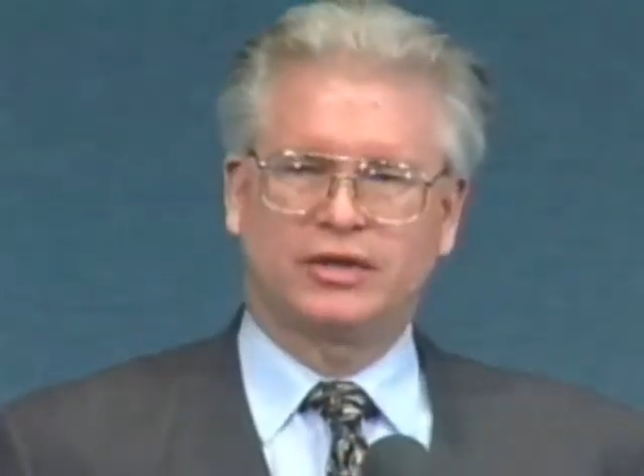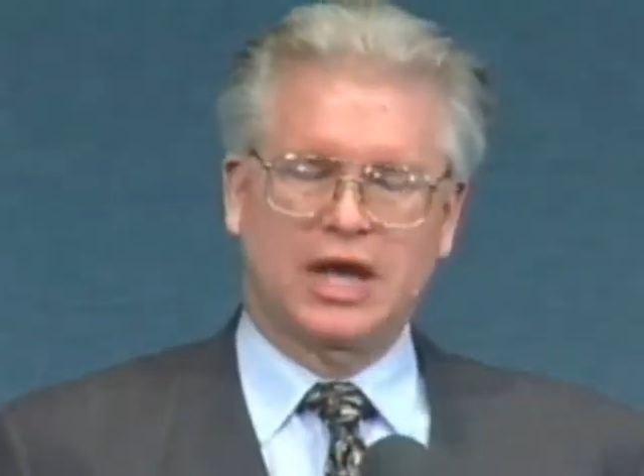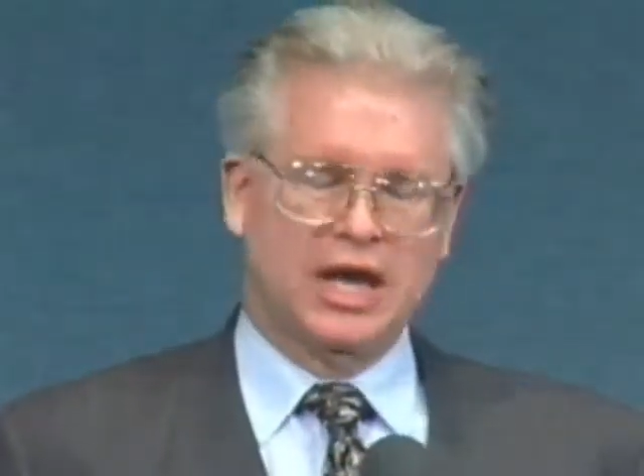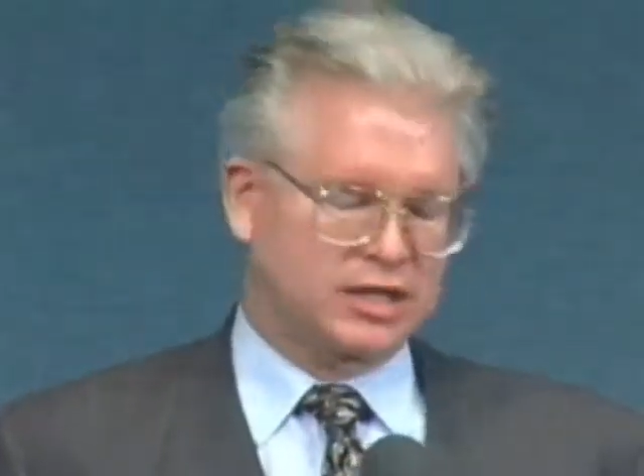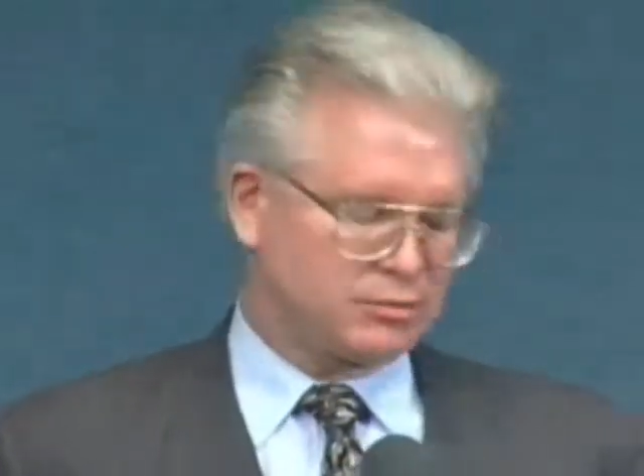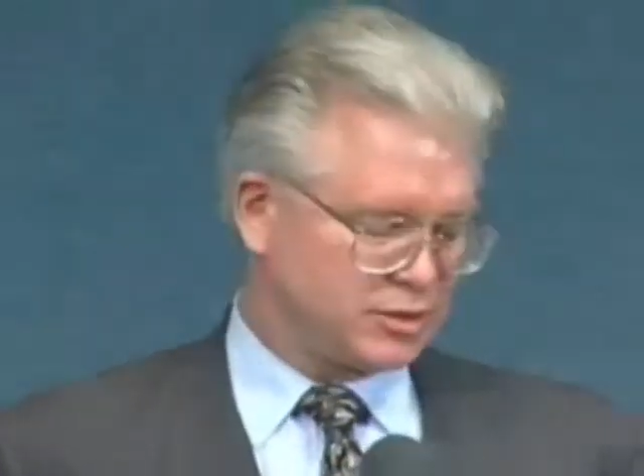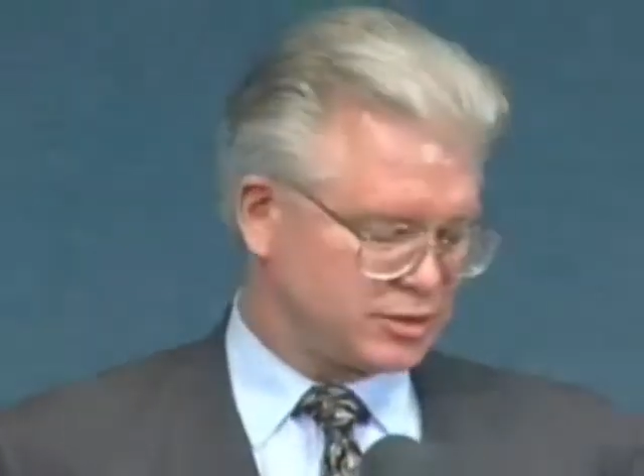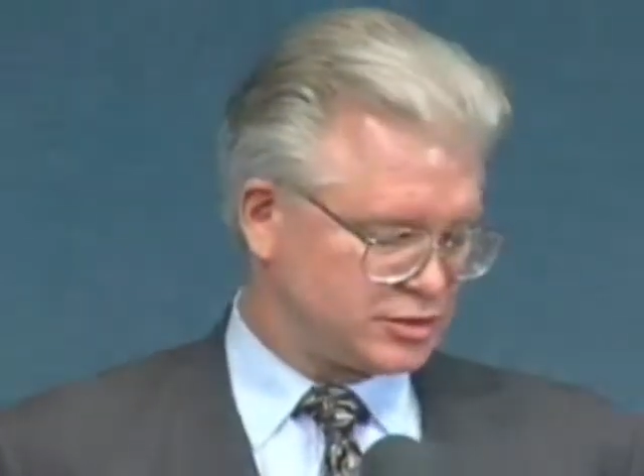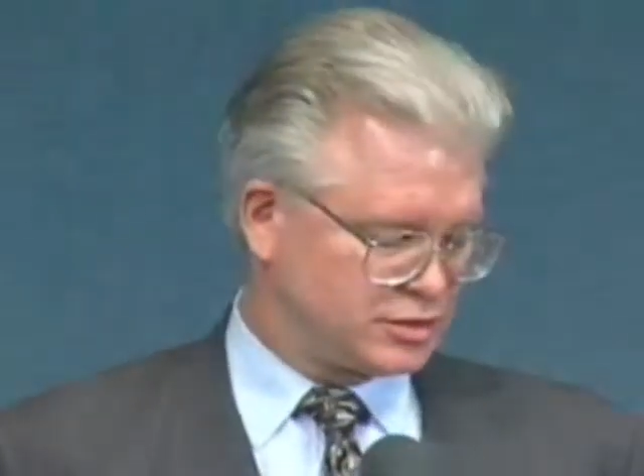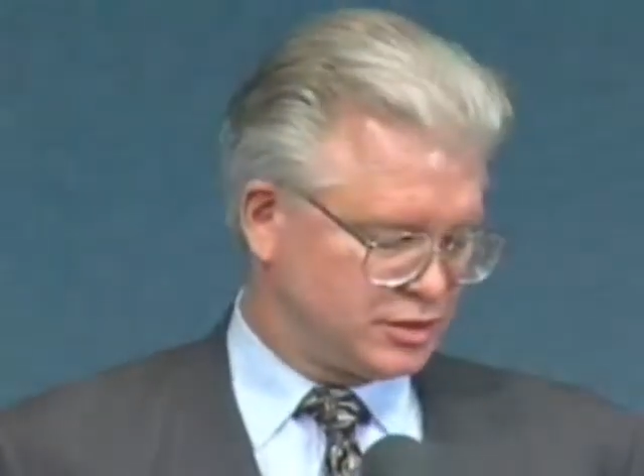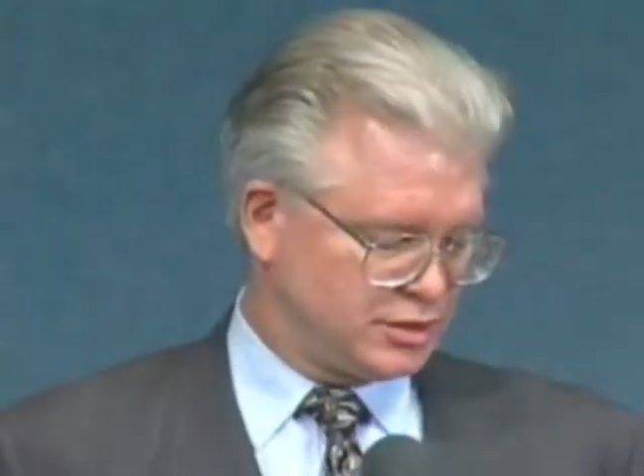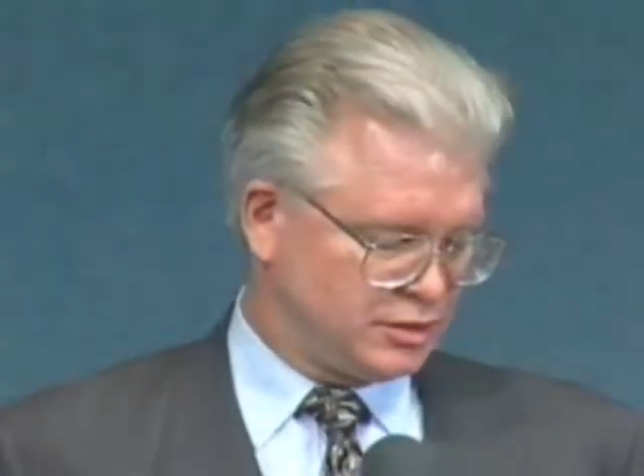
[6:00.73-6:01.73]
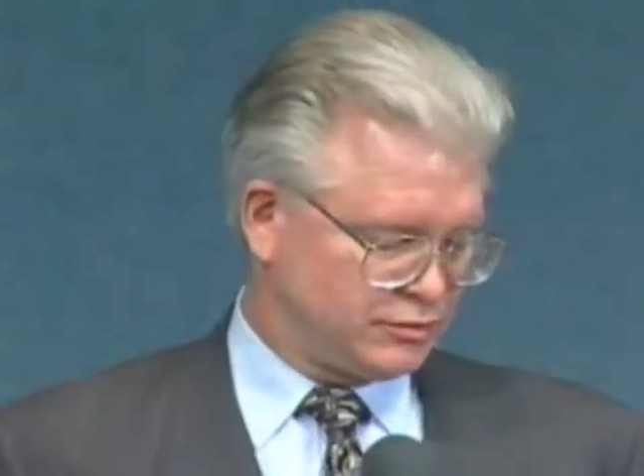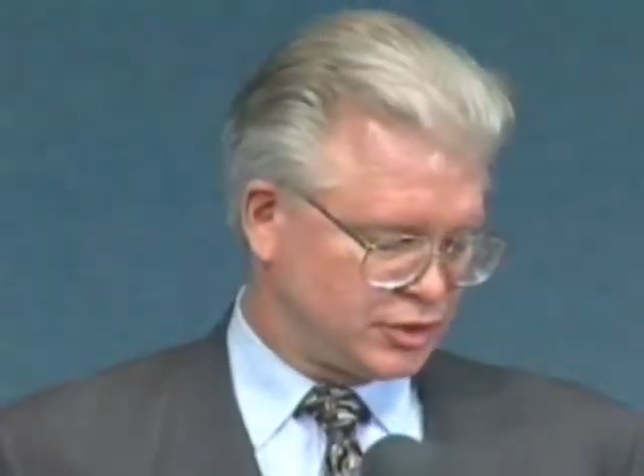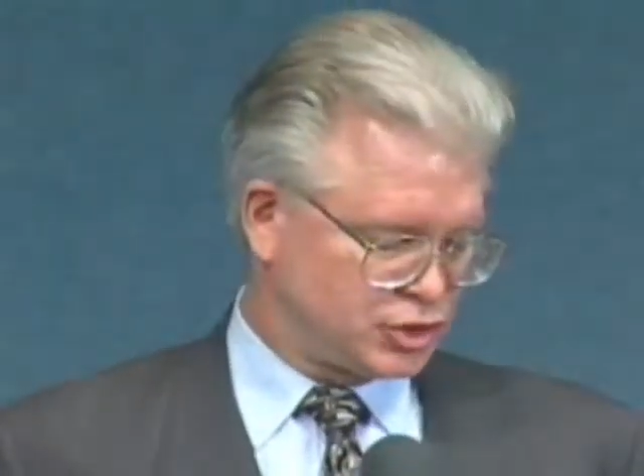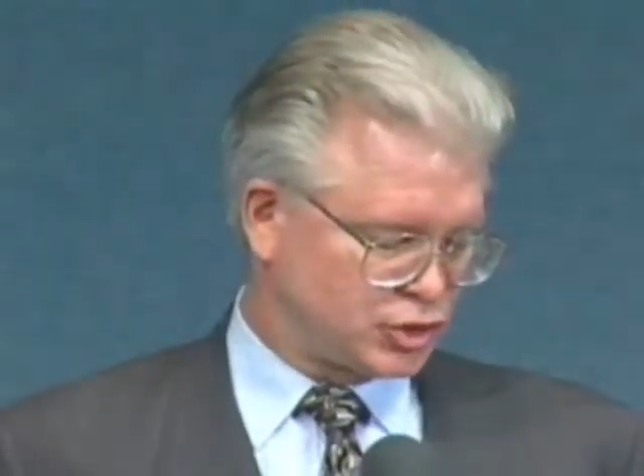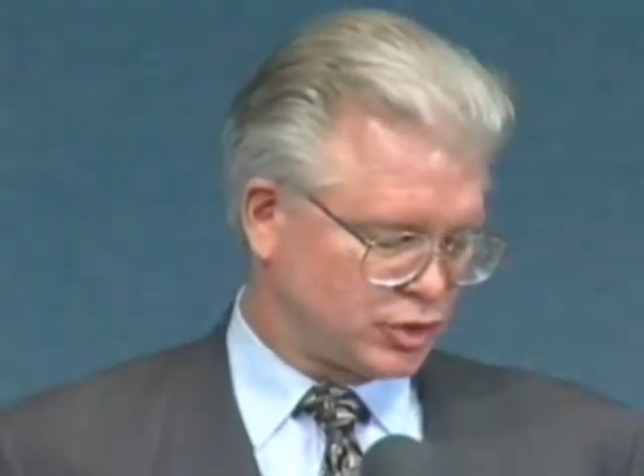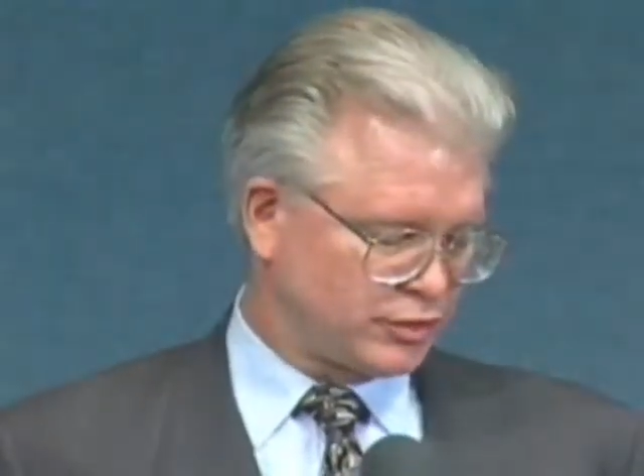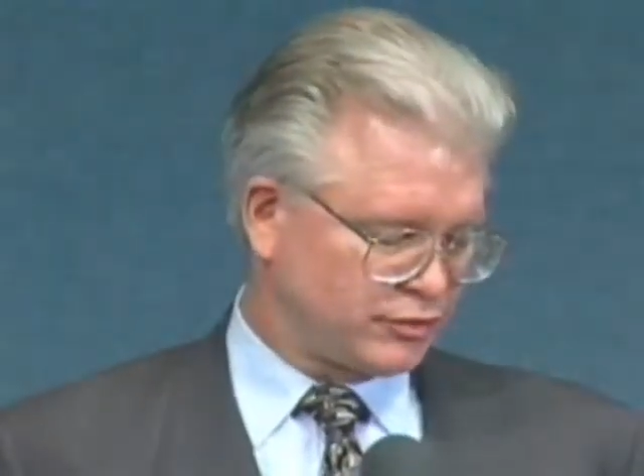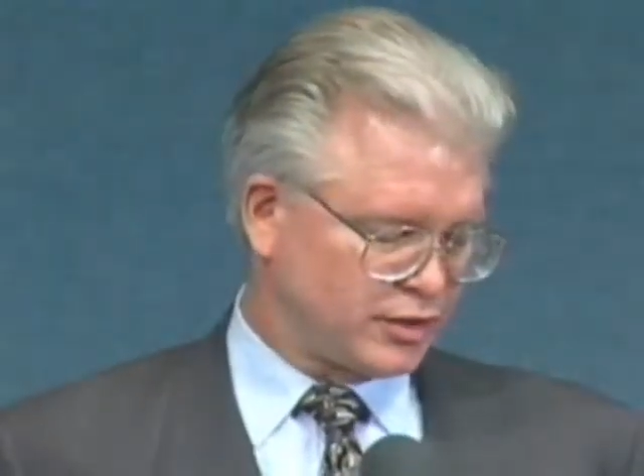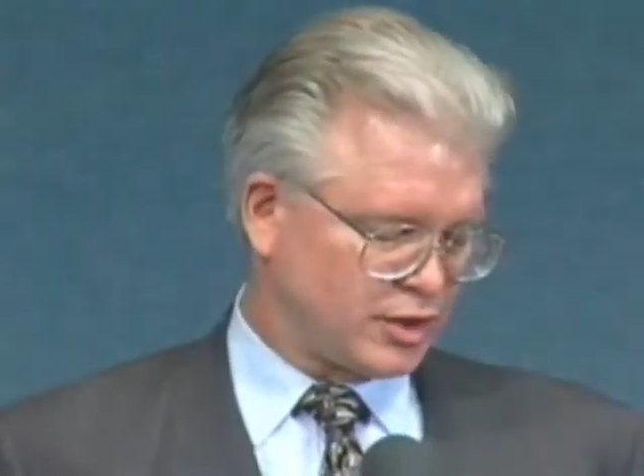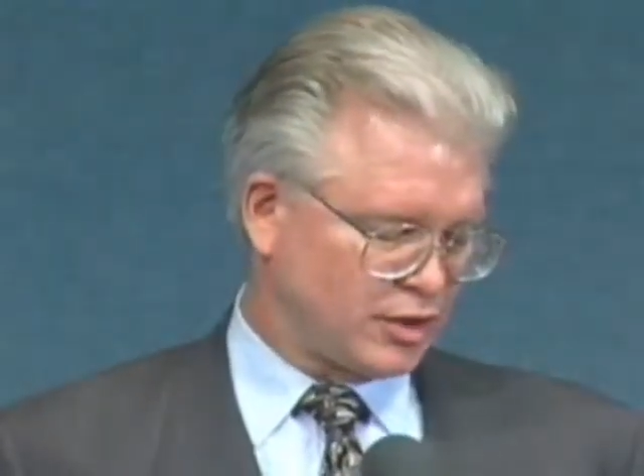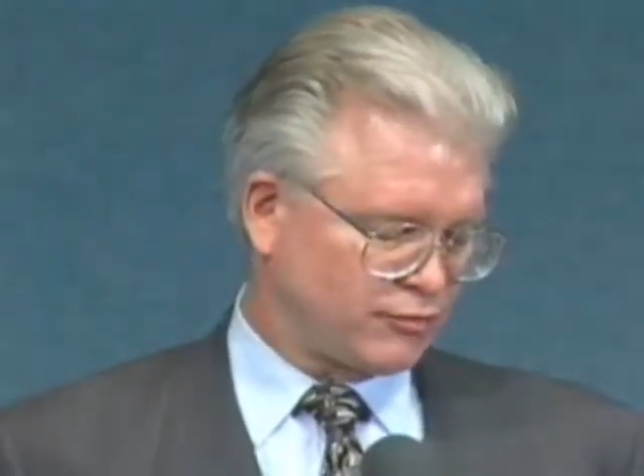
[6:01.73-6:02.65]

documents that show that the Air